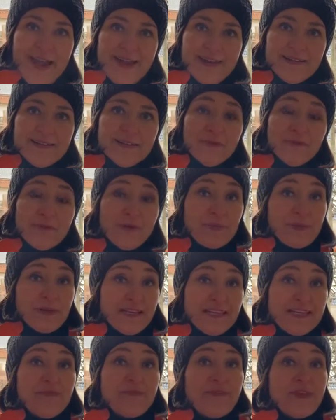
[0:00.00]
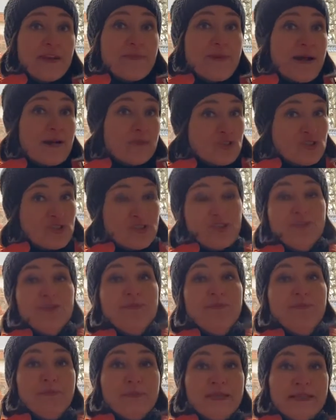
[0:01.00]
And we believe that about
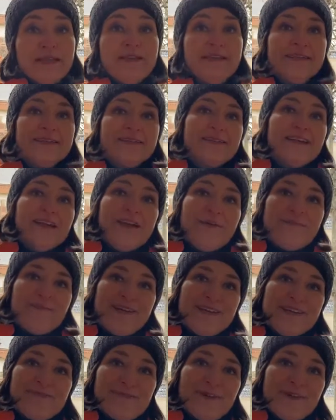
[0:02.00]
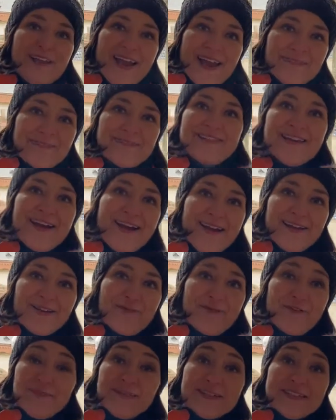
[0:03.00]
2 million people have
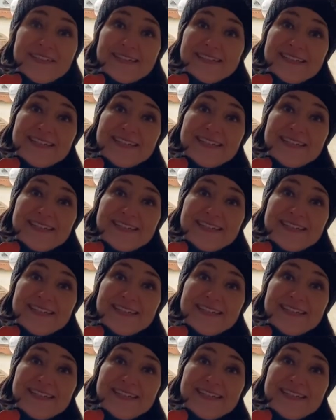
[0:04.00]
died from this